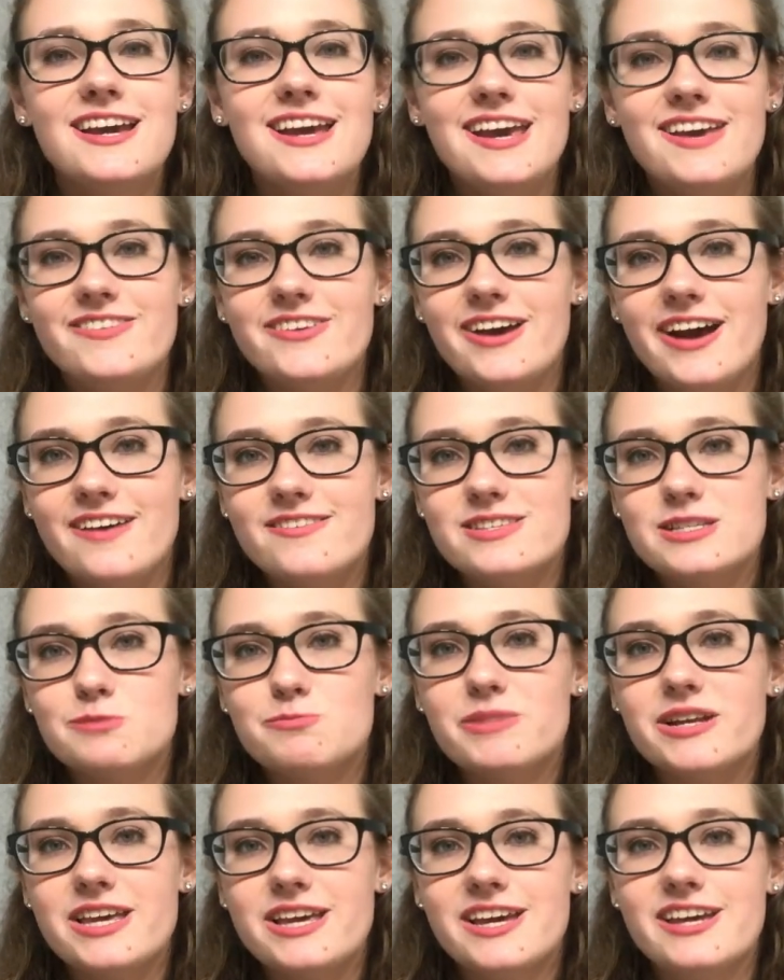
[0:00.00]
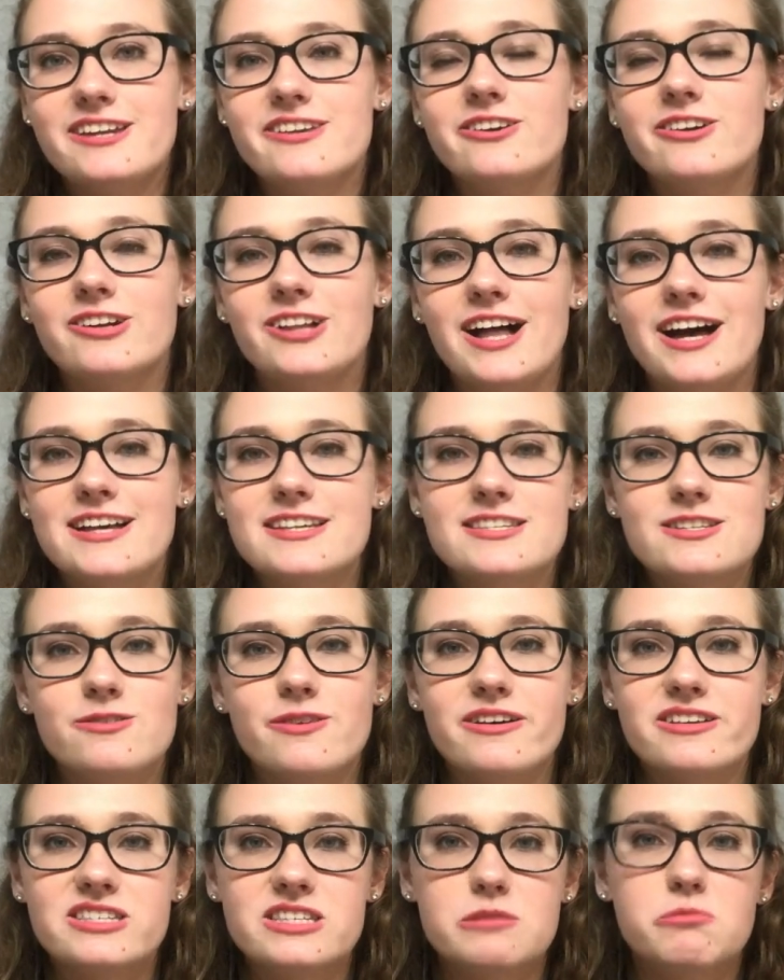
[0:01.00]
if you have somebody in your class who
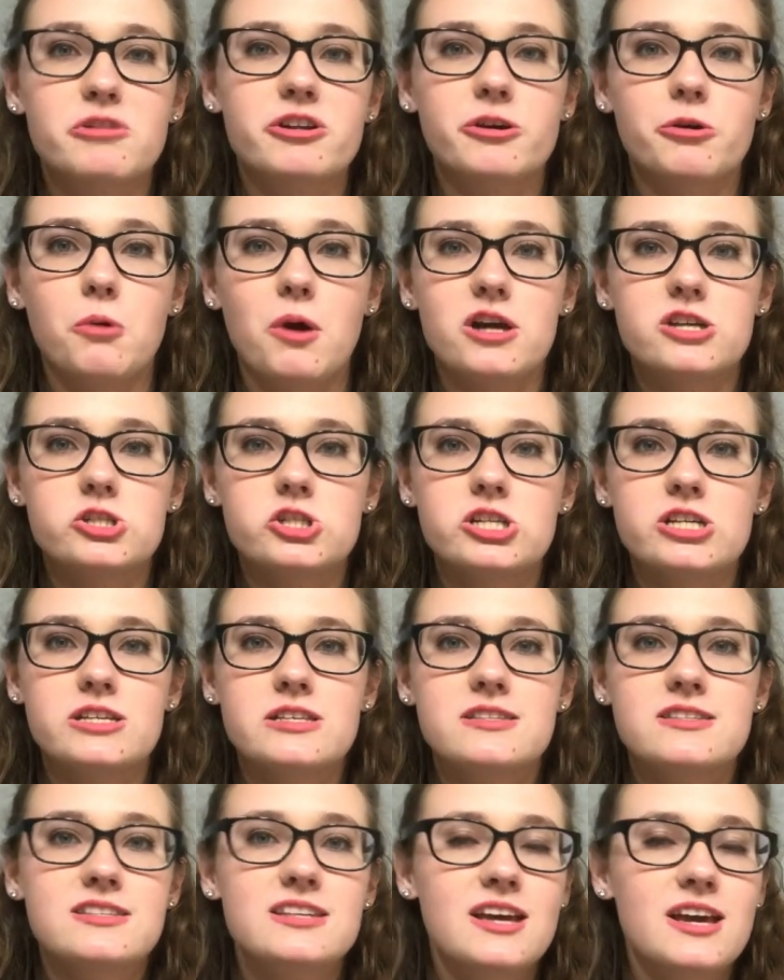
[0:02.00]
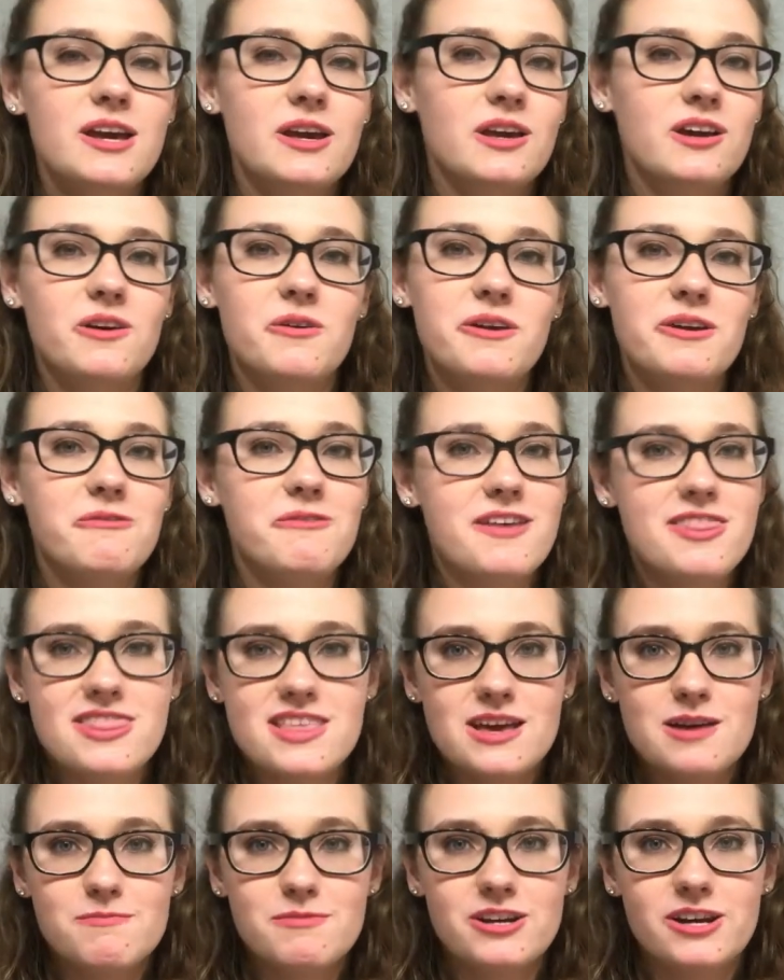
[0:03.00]
has similar questions, going with
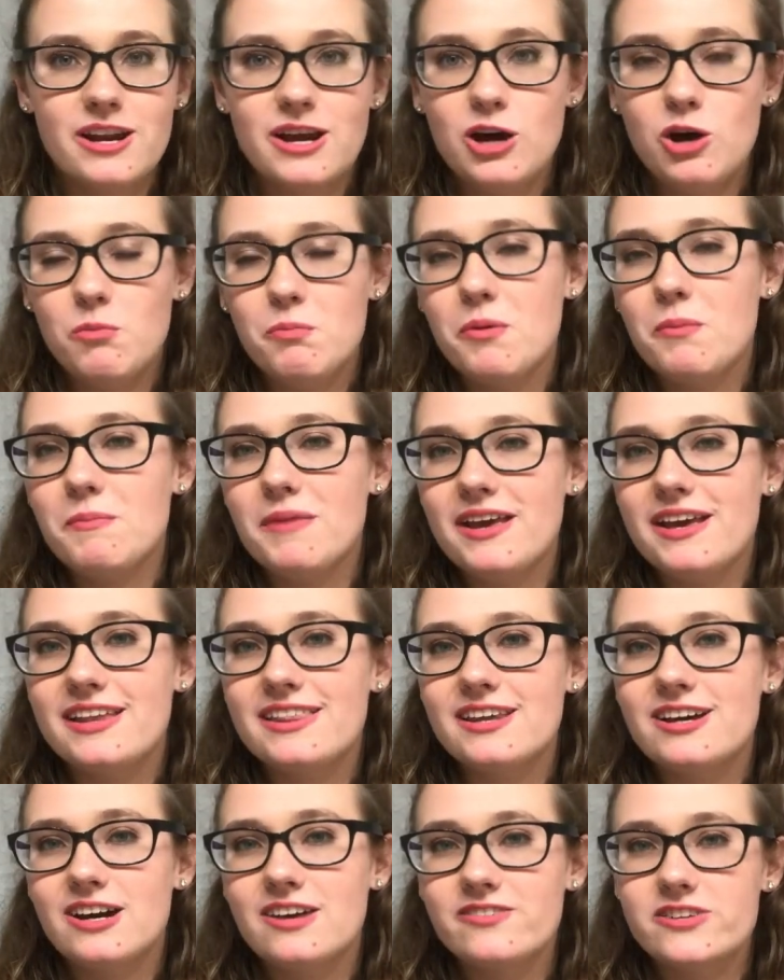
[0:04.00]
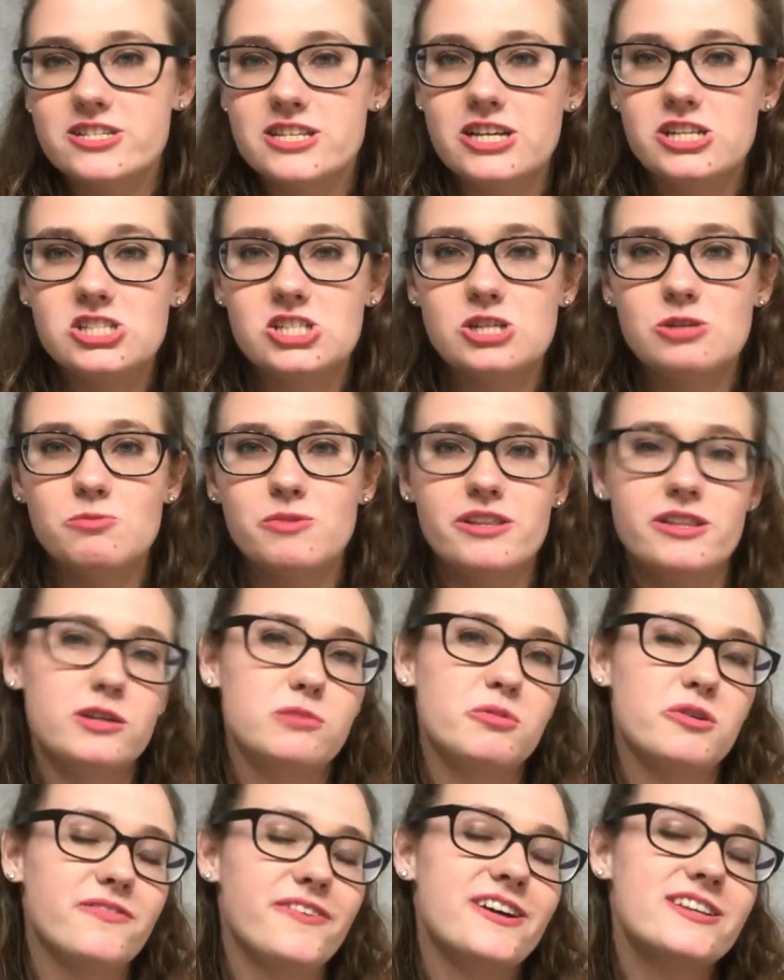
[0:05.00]
them could help make the conversation with your
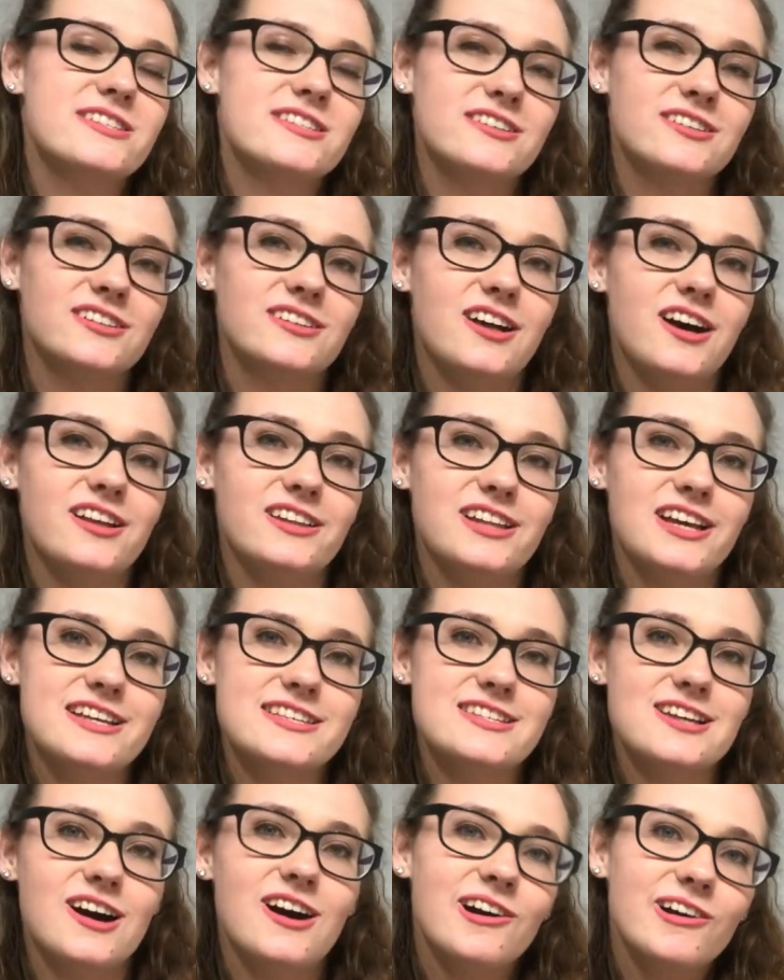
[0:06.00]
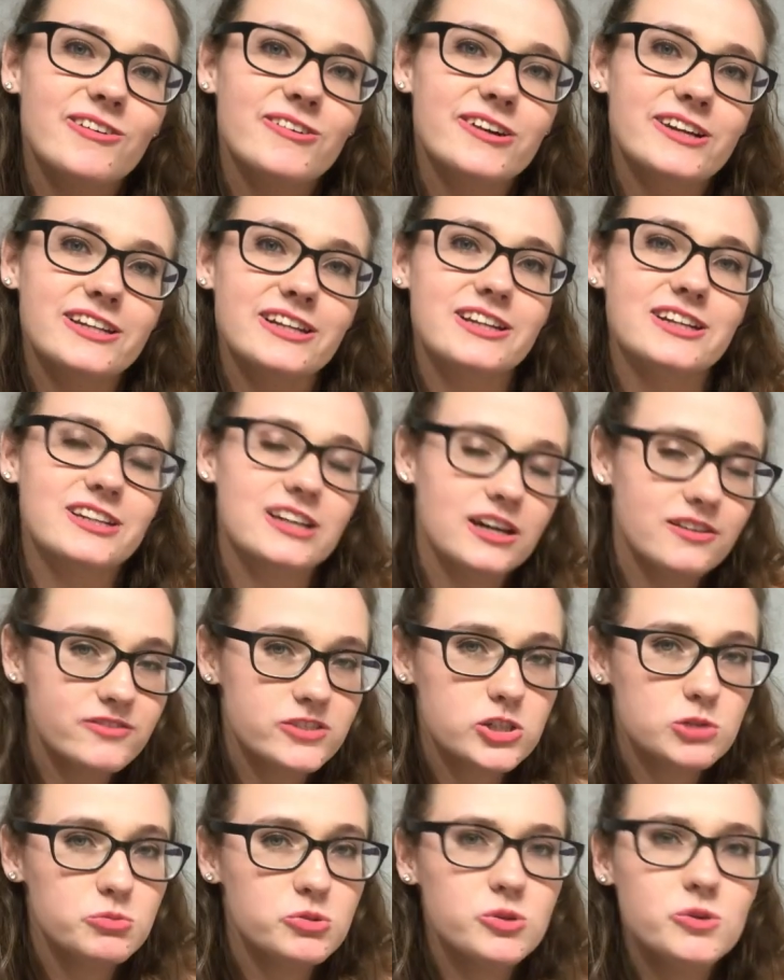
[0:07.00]
professor a lot less awkward and
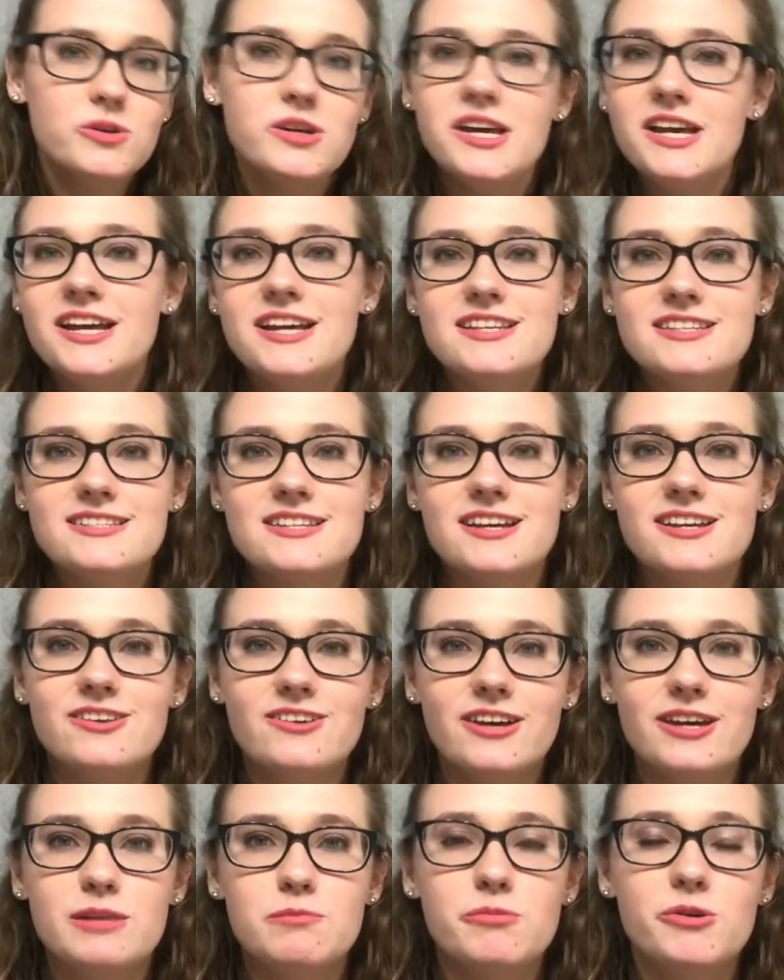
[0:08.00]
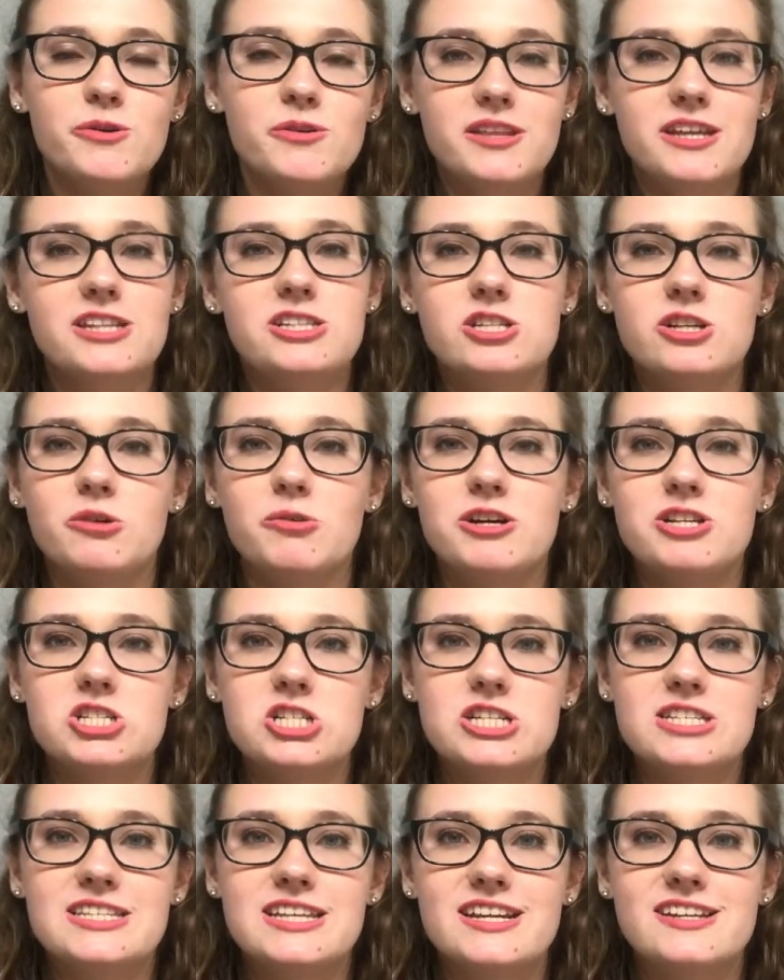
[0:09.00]
uncomfortable, so that you can both get your
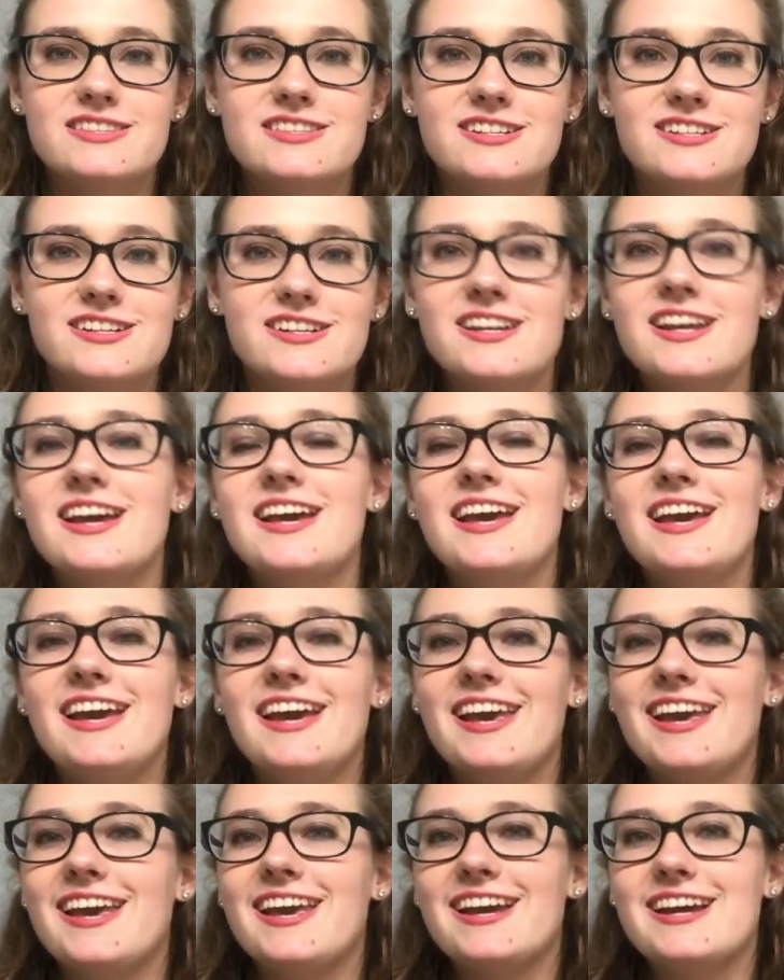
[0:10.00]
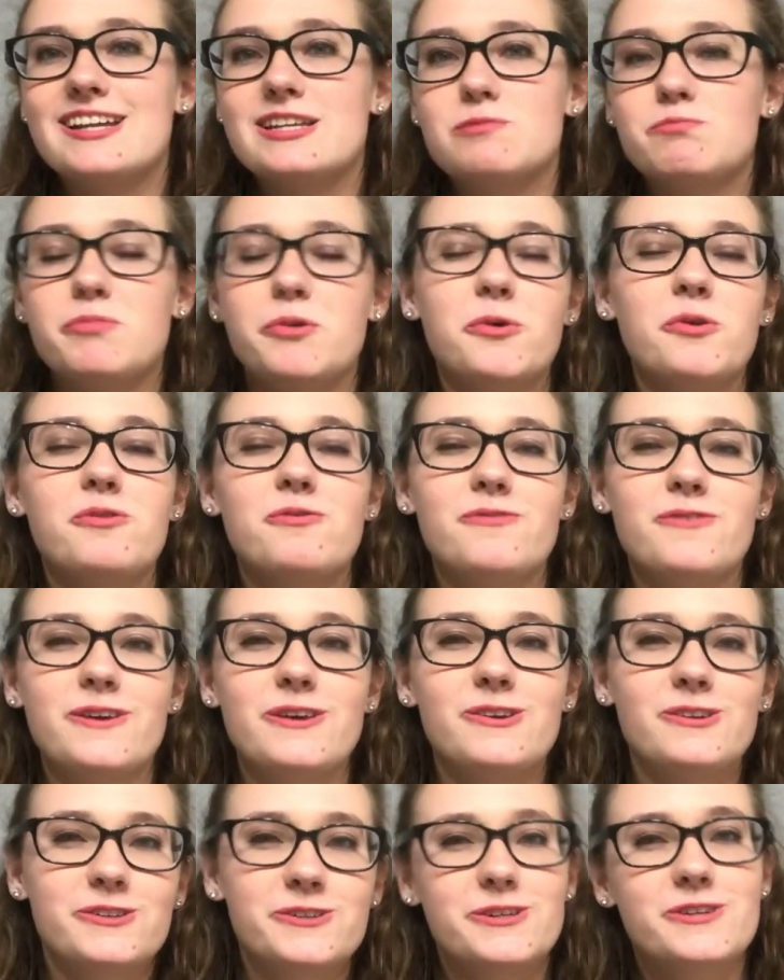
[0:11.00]
questions answered and both
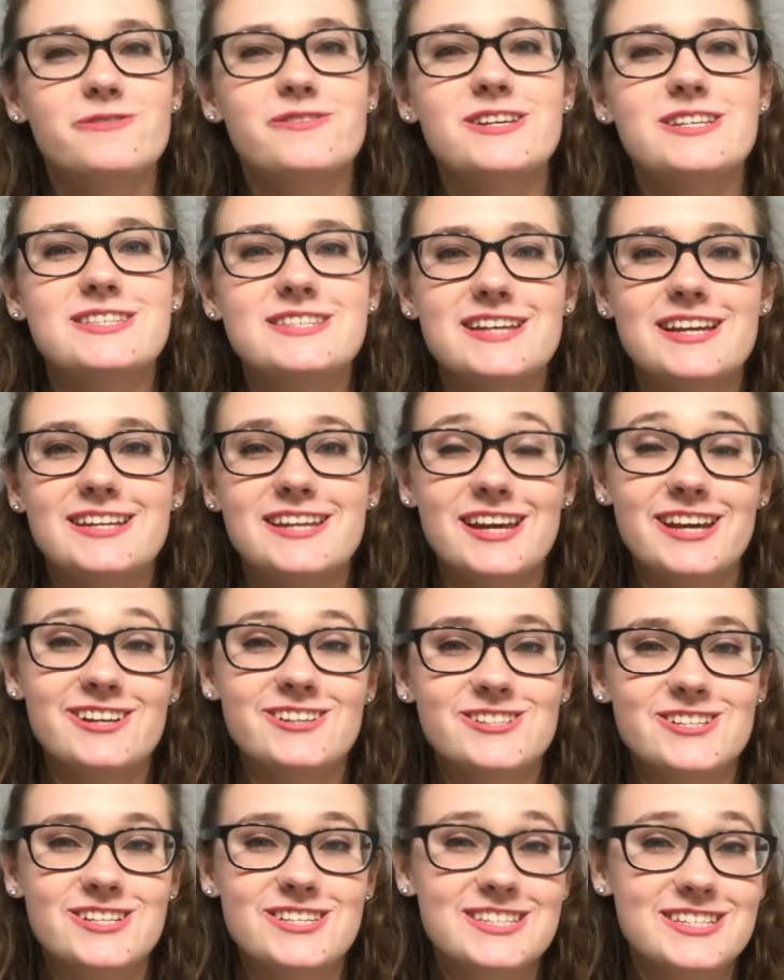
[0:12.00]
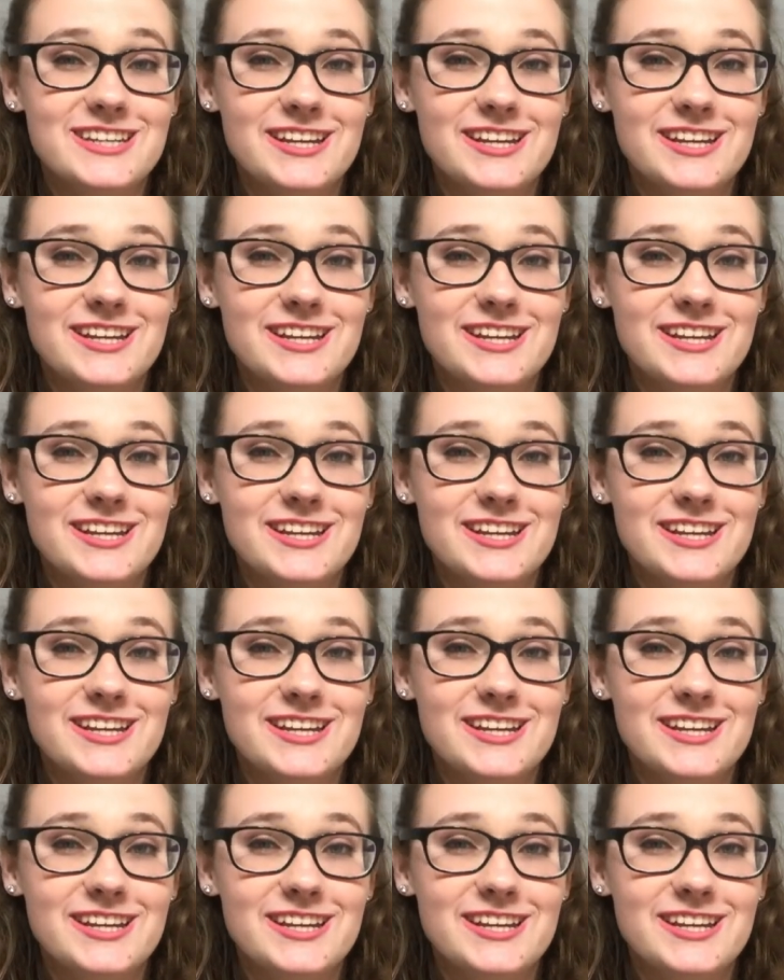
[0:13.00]
feel nervous and anxious